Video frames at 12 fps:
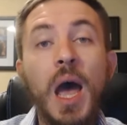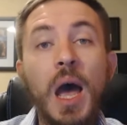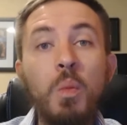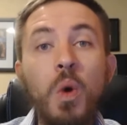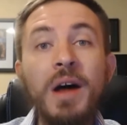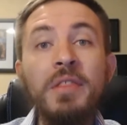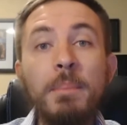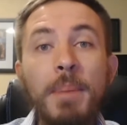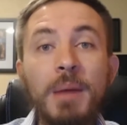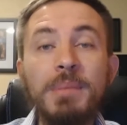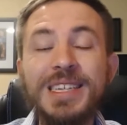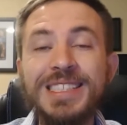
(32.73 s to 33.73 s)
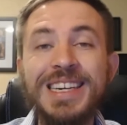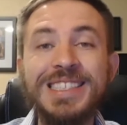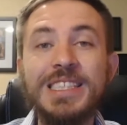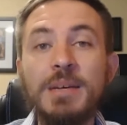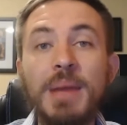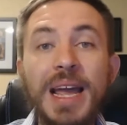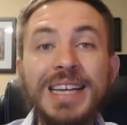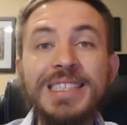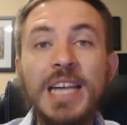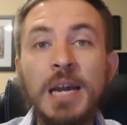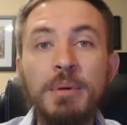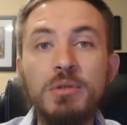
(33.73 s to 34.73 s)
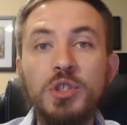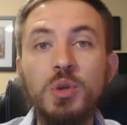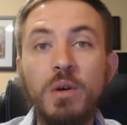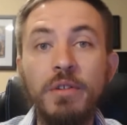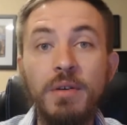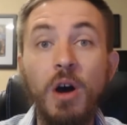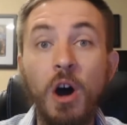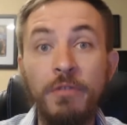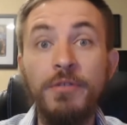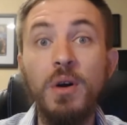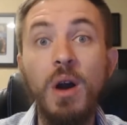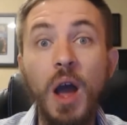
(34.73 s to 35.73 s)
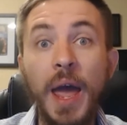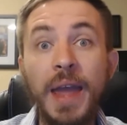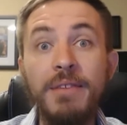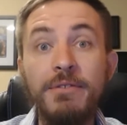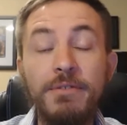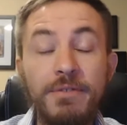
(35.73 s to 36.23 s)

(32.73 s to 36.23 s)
And while the public system is able to offer a